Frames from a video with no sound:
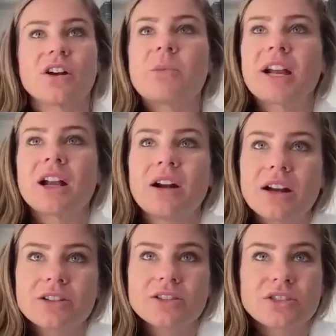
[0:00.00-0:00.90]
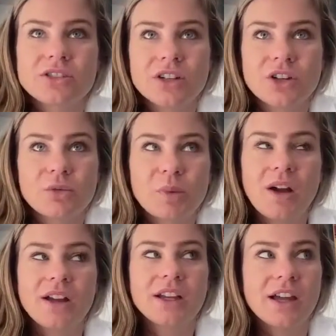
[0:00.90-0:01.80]
Oh my gosh,
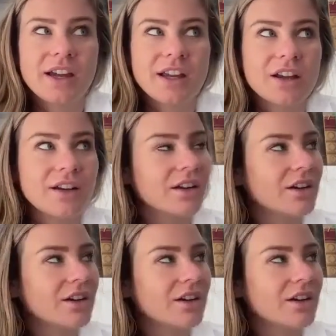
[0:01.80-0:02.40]
probably like